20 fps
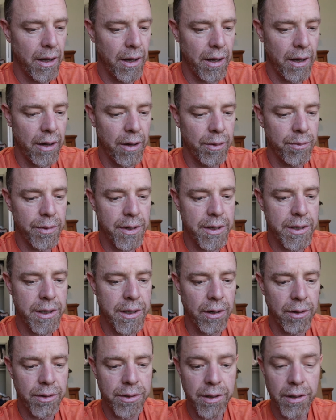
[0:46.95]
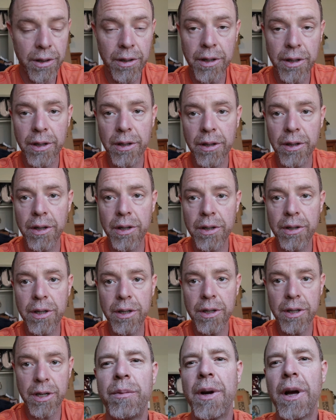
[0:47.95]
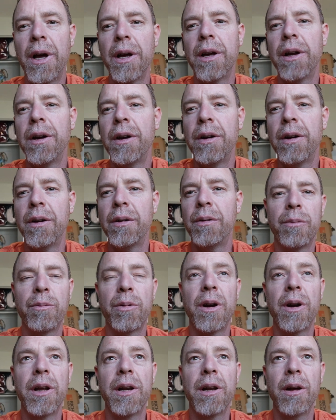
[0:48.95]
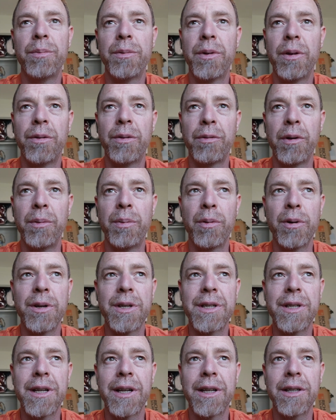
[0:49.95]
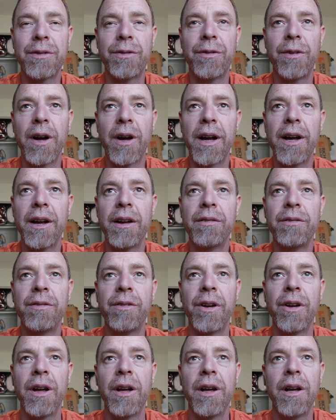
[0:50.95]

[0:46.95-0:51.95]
The cell's looking good. I'm not going to run it up to 3.65.